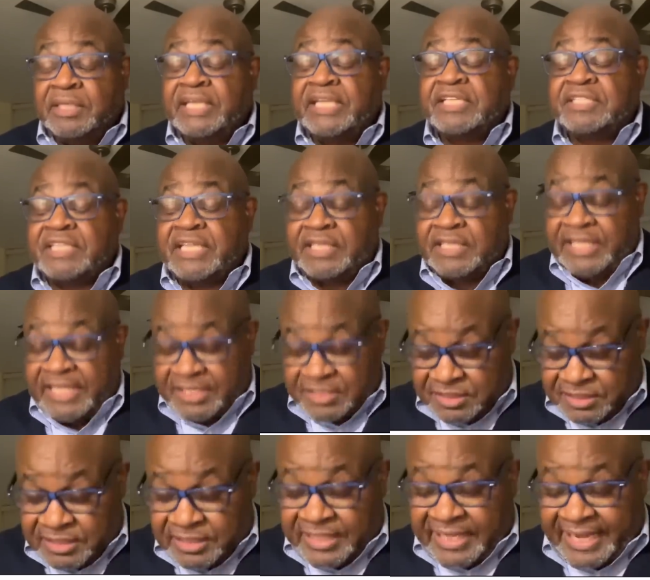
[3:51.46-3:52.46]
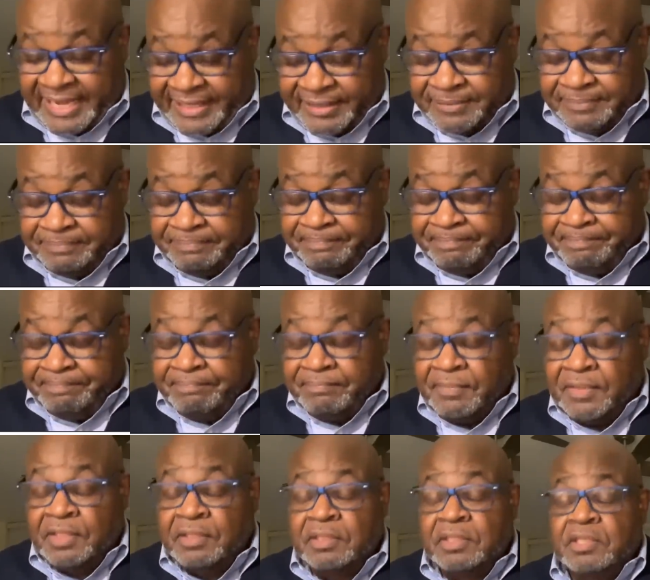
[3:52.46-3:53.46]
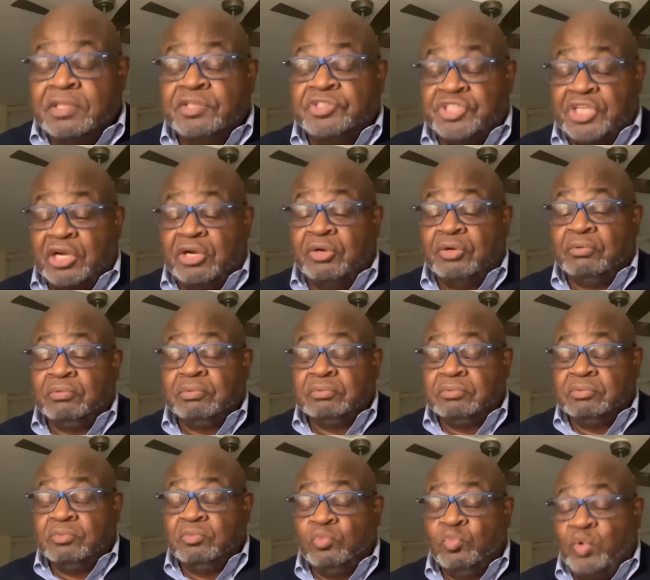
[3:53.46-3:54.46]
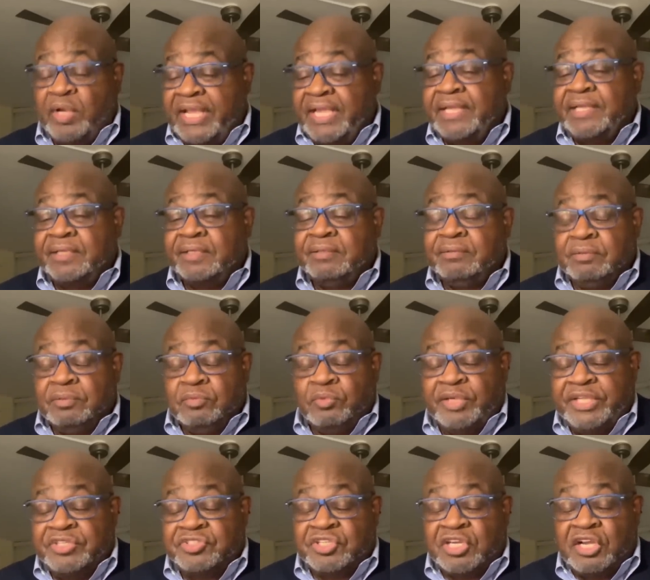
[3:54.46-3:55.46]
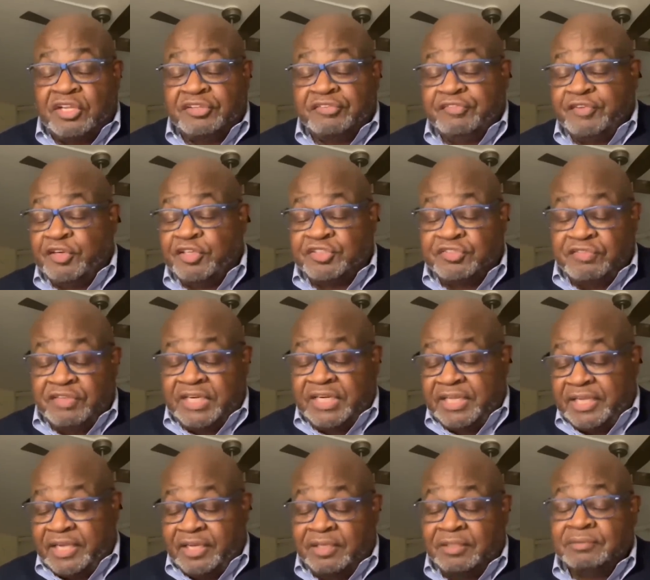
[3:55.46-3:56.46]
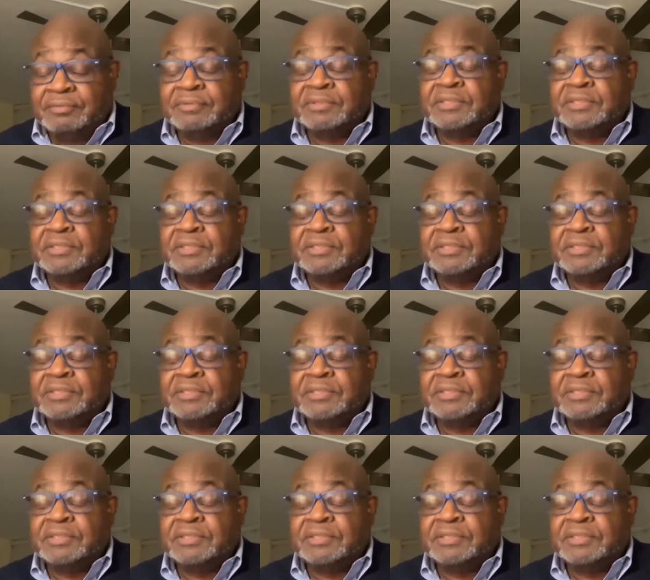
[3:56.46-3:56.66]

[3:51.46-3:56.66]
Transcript: He said yes to that. So when we saw the first video